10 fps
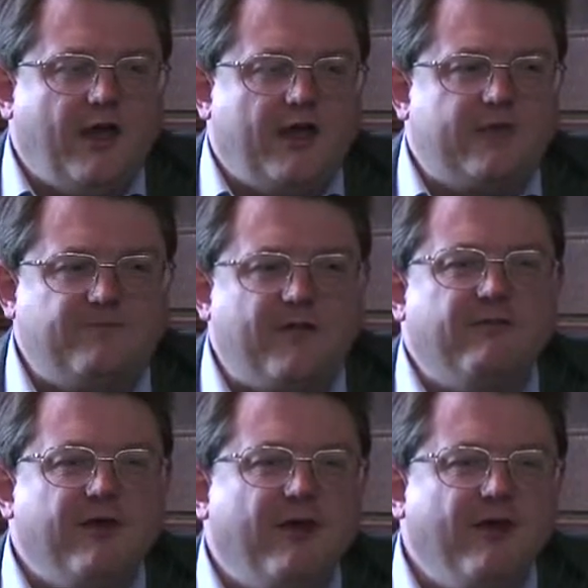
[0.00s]
It's
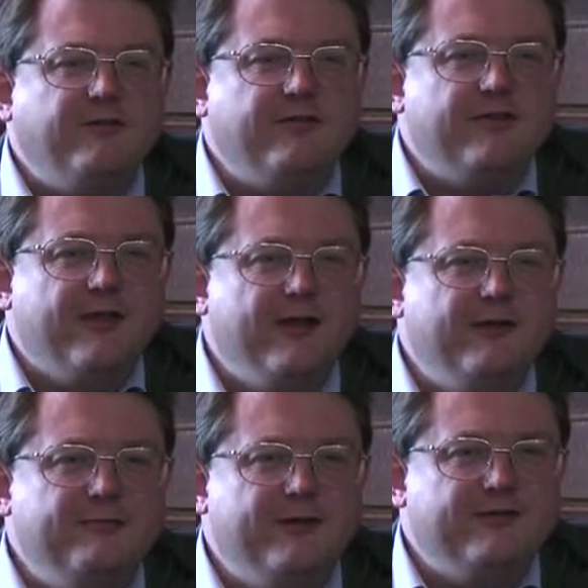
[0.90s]
very hard to
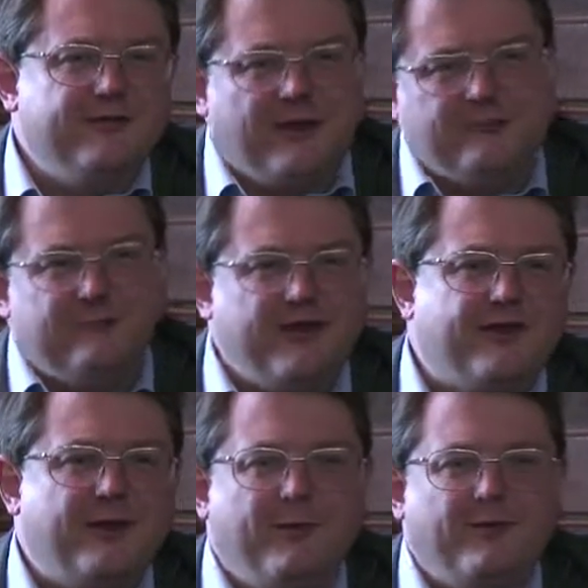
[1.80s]
tell, but I guess I'm